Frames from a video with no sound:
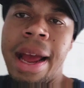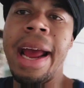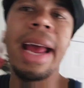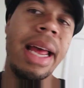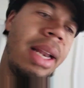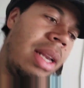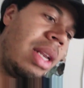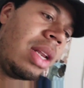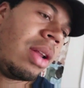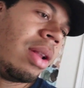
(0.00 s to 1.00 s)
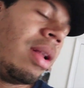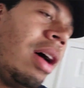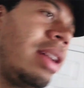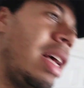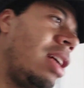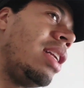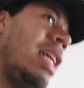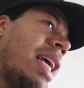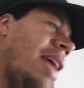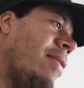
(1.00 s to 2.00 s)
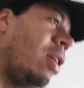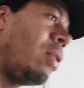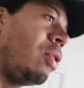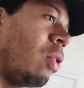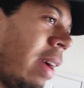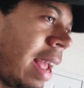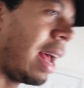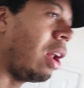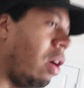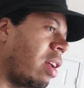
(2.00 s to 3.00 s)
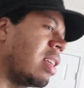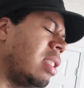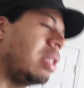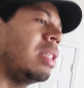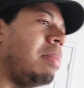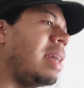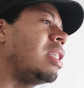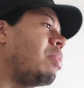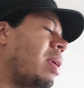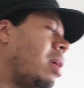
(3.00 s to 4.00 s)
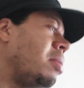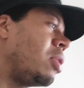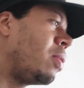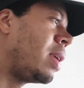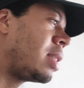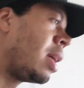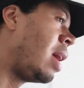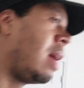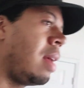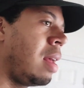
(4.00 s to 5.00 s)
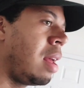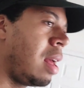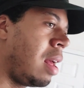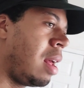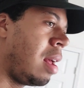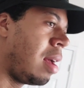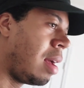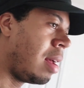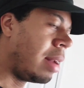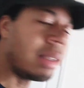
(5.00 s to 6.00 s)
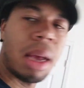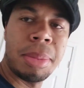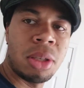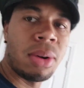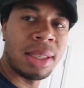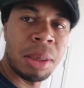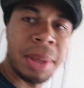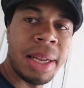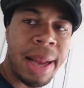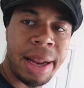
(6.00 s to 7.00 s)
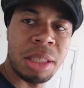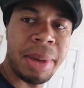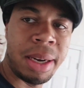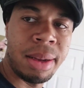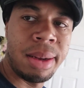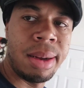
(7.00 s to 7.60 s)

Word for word: And Undead Unluck, even though you are kind of on a consistent basis when it comes to doing this, this is an episode that I simply did not expect.